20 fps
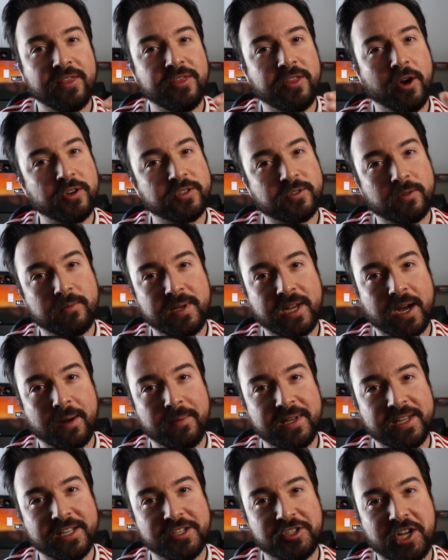Those will be
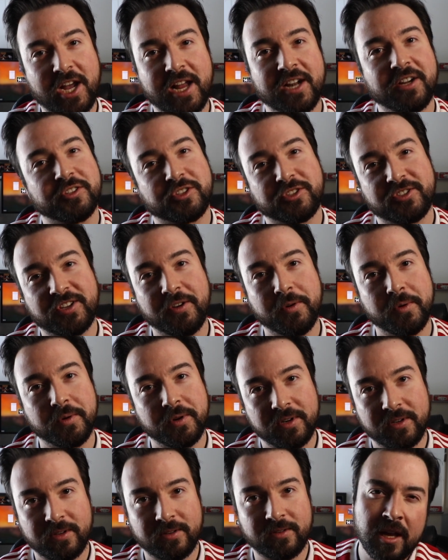coming to this channel
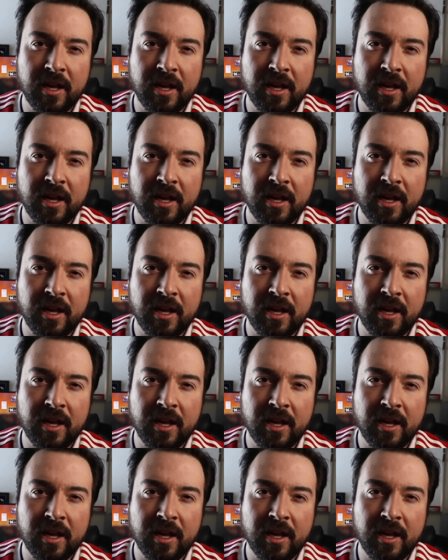soon.